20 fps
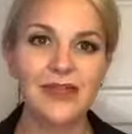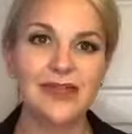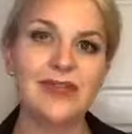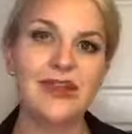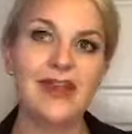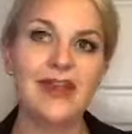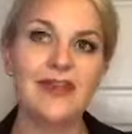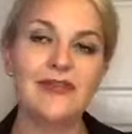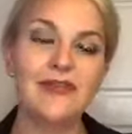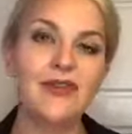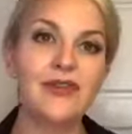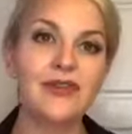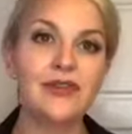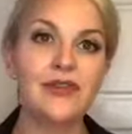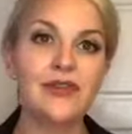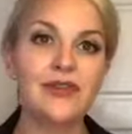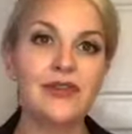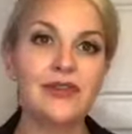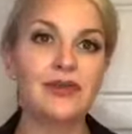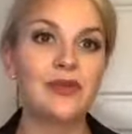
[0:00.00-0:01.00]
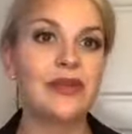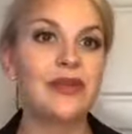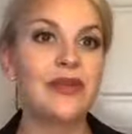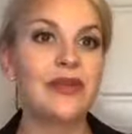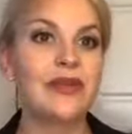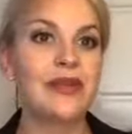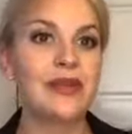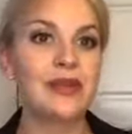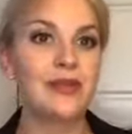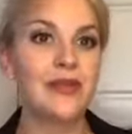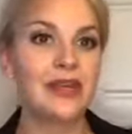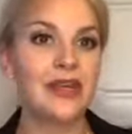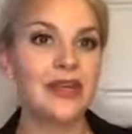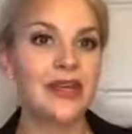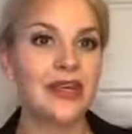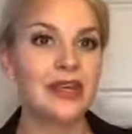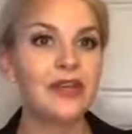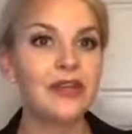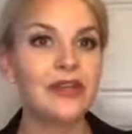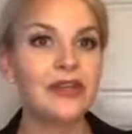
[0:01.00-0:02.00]
kind of confusing. We're going to think we're going
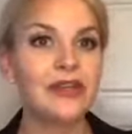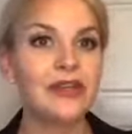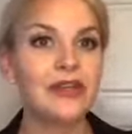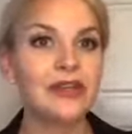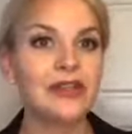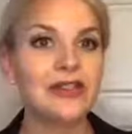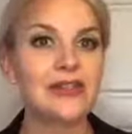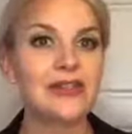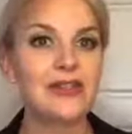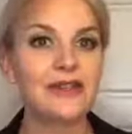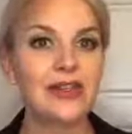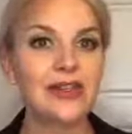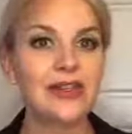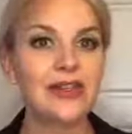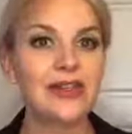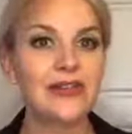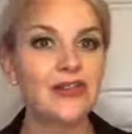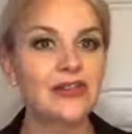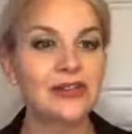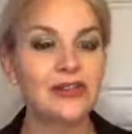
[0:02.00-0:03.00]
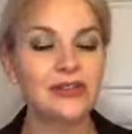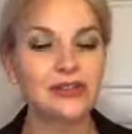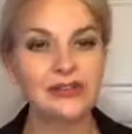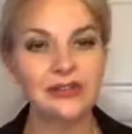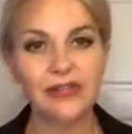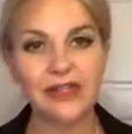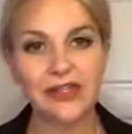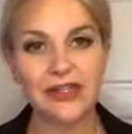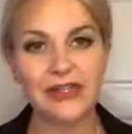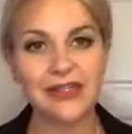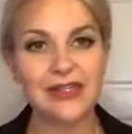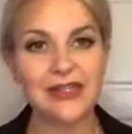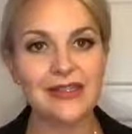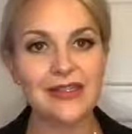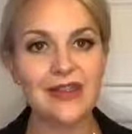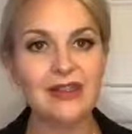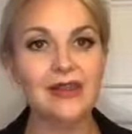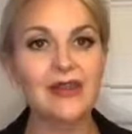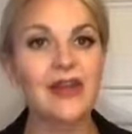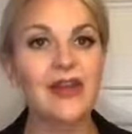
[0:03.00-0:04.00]
to get oilier and stuff like that during the day.
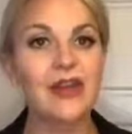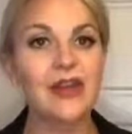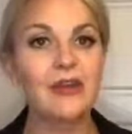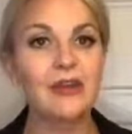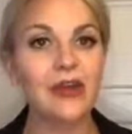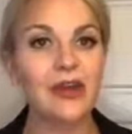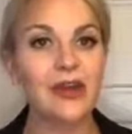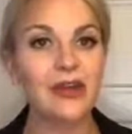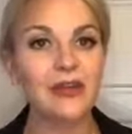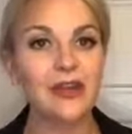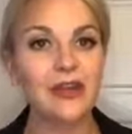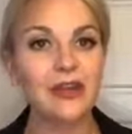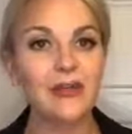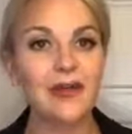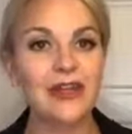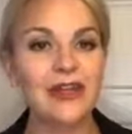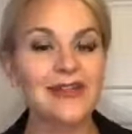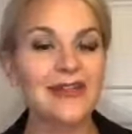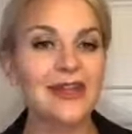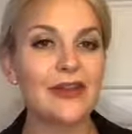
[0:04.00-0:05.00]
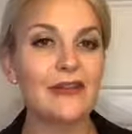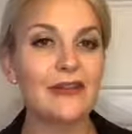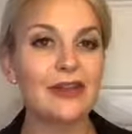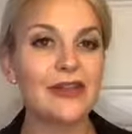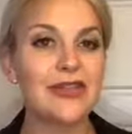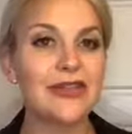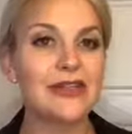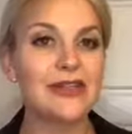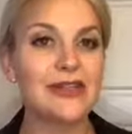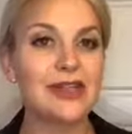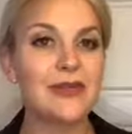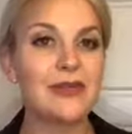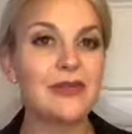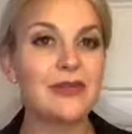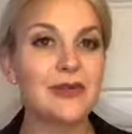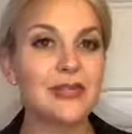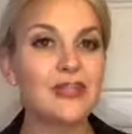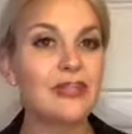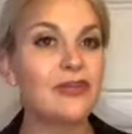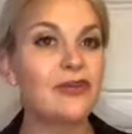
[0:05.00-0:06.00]
So what I recommend is that for daytime,
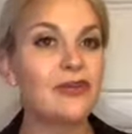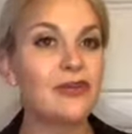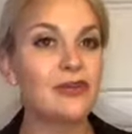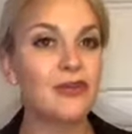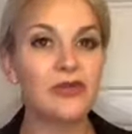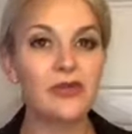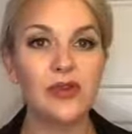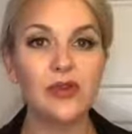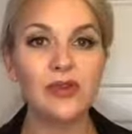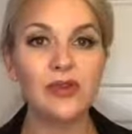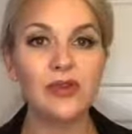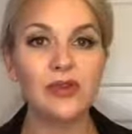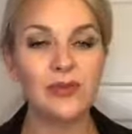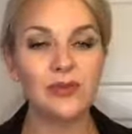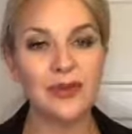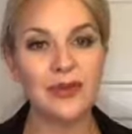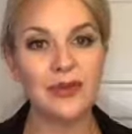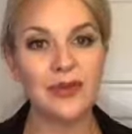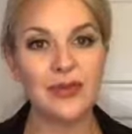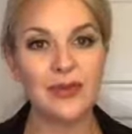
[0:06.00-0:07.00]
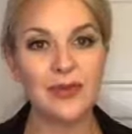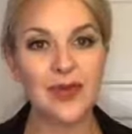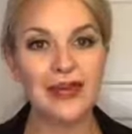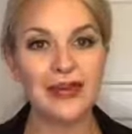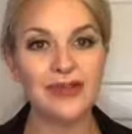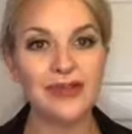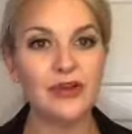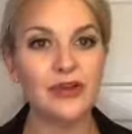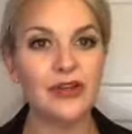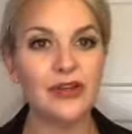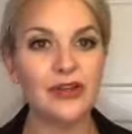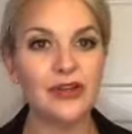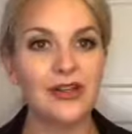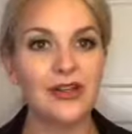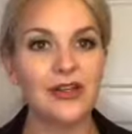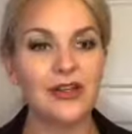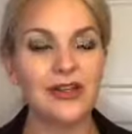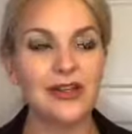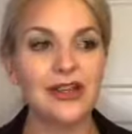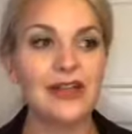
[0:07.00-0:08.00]
especially if you know you're going to be wearing a mask,
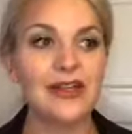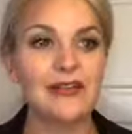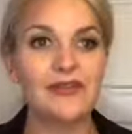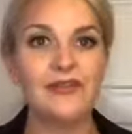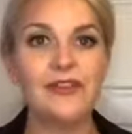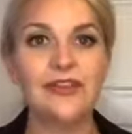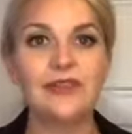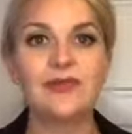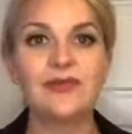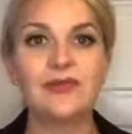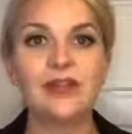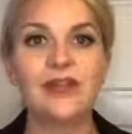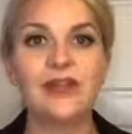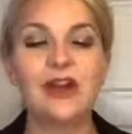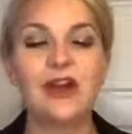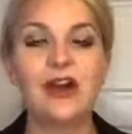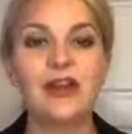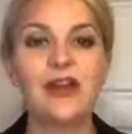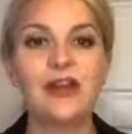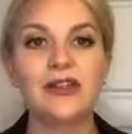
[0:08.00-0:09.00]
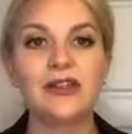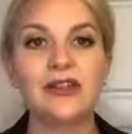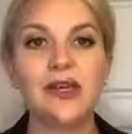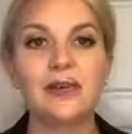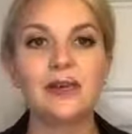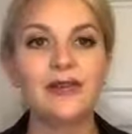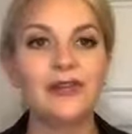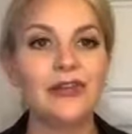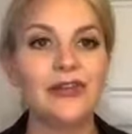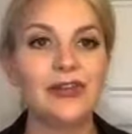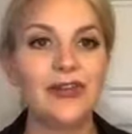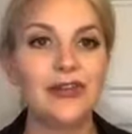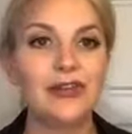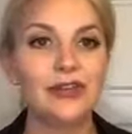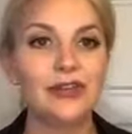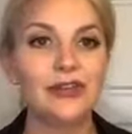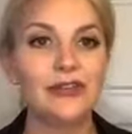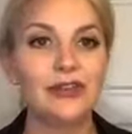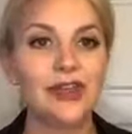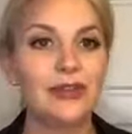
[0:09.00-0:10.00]
and if it's really hot on top of it in
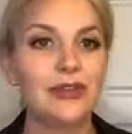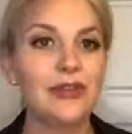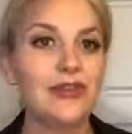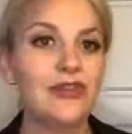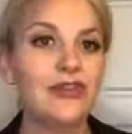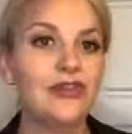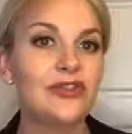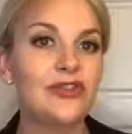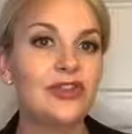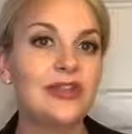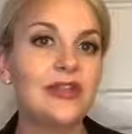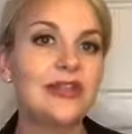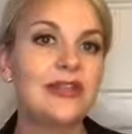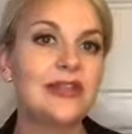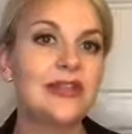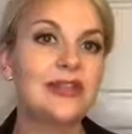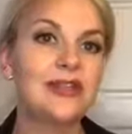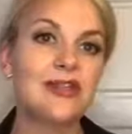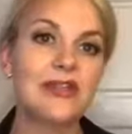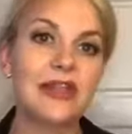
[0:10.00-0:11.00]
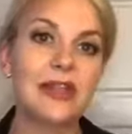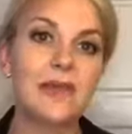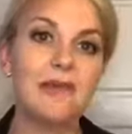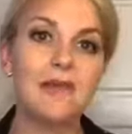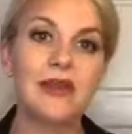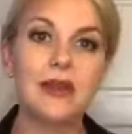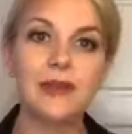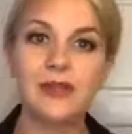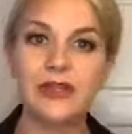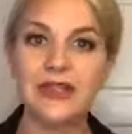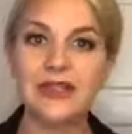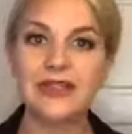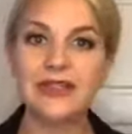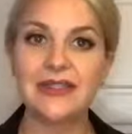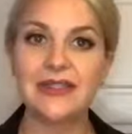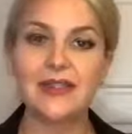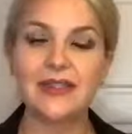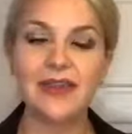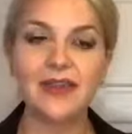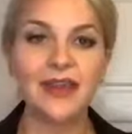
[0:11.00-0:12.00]
your environment, you should stick to like
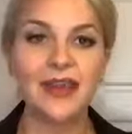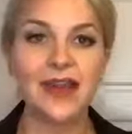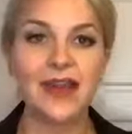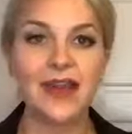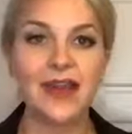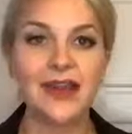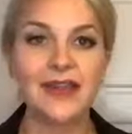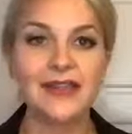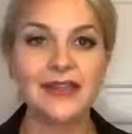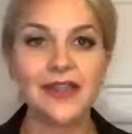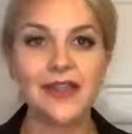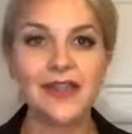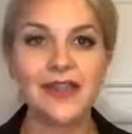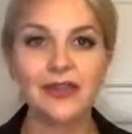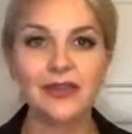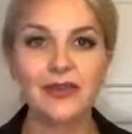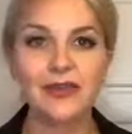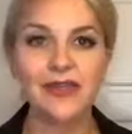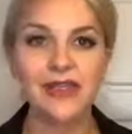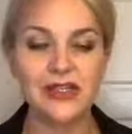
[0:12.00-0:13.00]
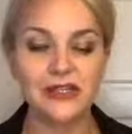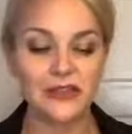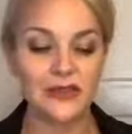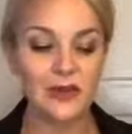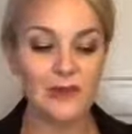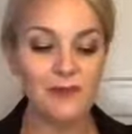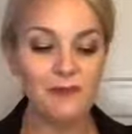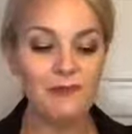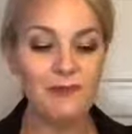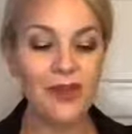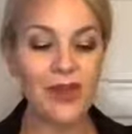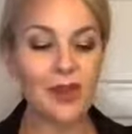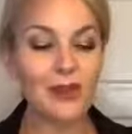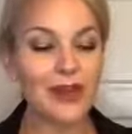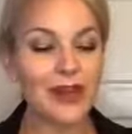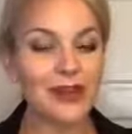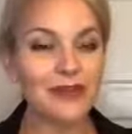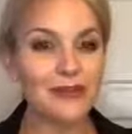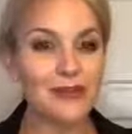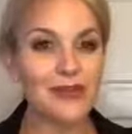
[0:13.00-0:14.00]
minimalistic skincare routine. So what
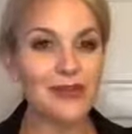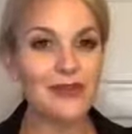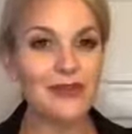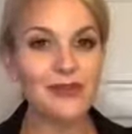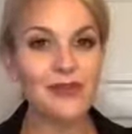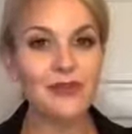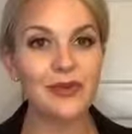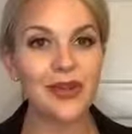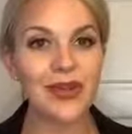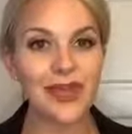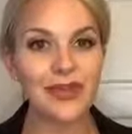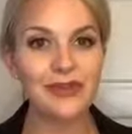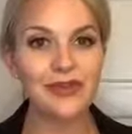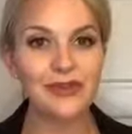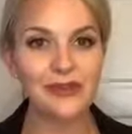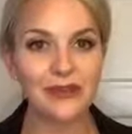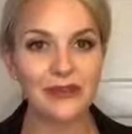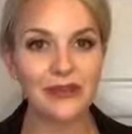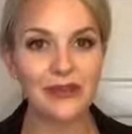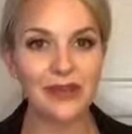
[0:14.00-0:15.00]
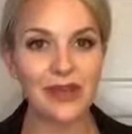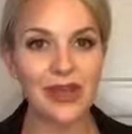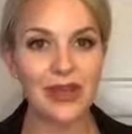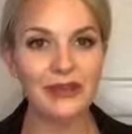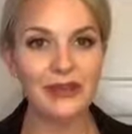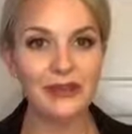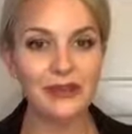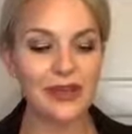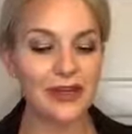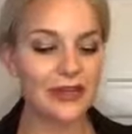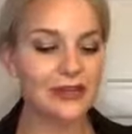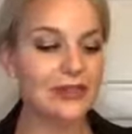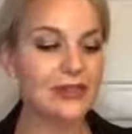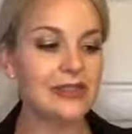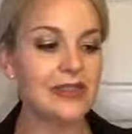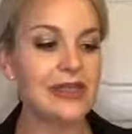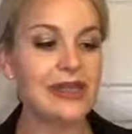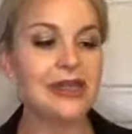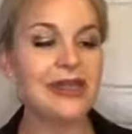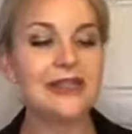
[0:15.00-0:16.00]
I've been doing when I do know I have to wear it
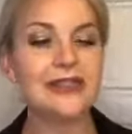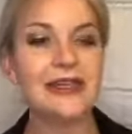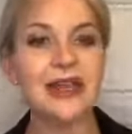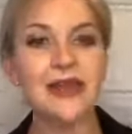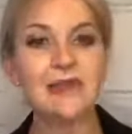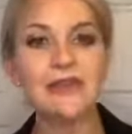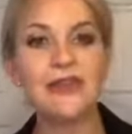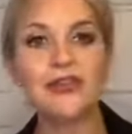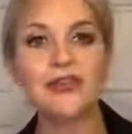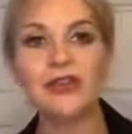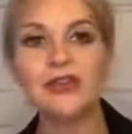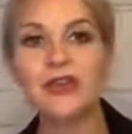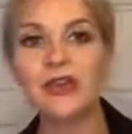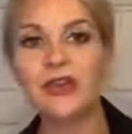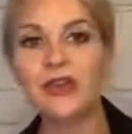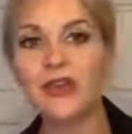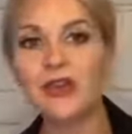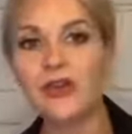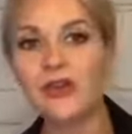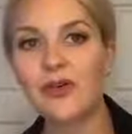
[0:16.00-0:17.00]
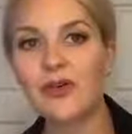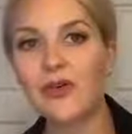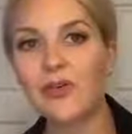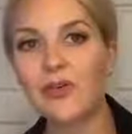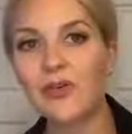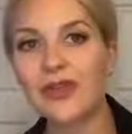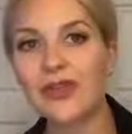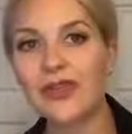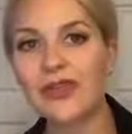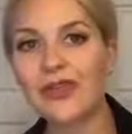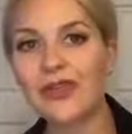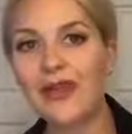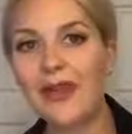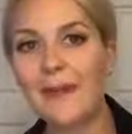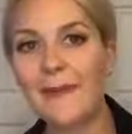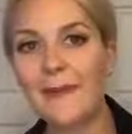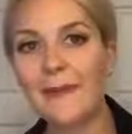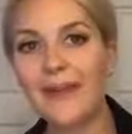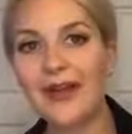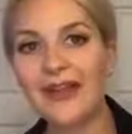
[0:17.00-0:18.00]
is I'm just going to go with
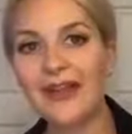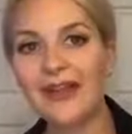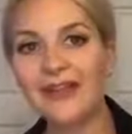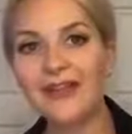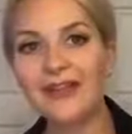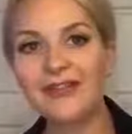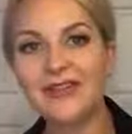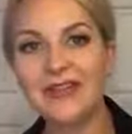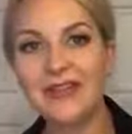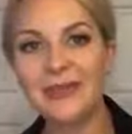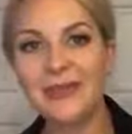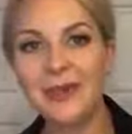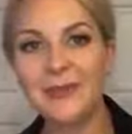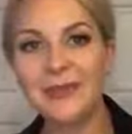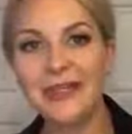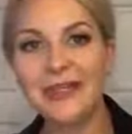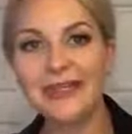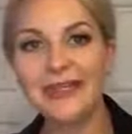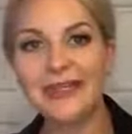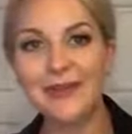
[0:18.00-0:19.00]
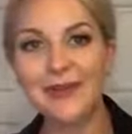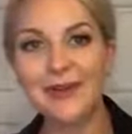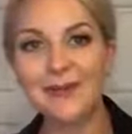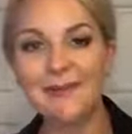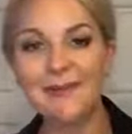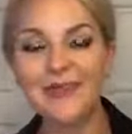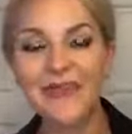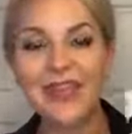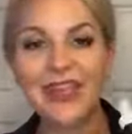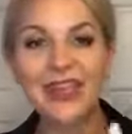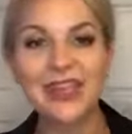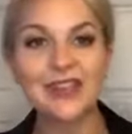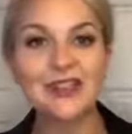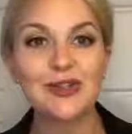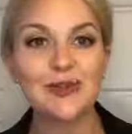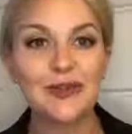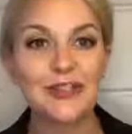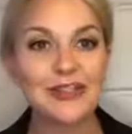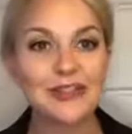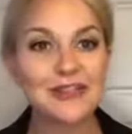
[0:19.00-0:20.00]
my lifting peptide serum. So
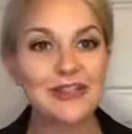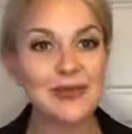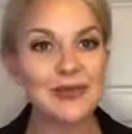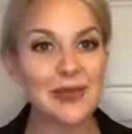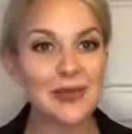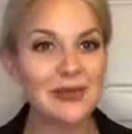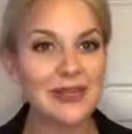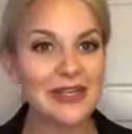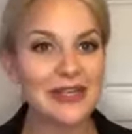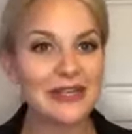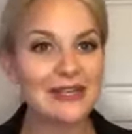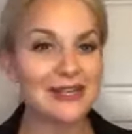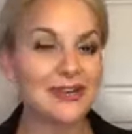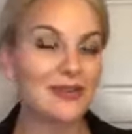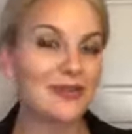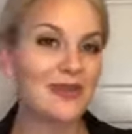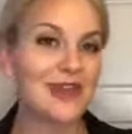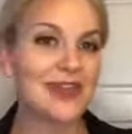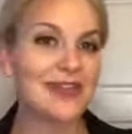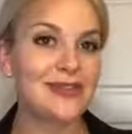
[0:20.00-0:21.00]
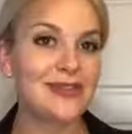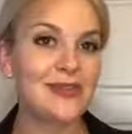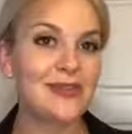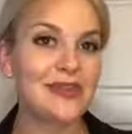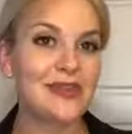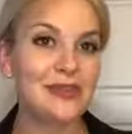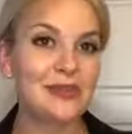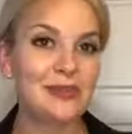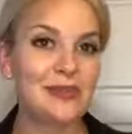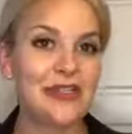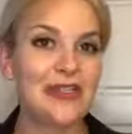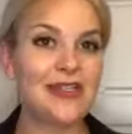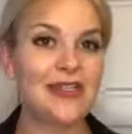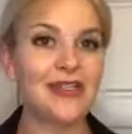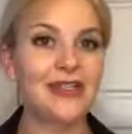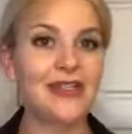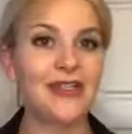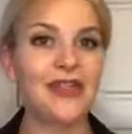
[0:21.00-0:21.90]
my lifting peptide serum is going to be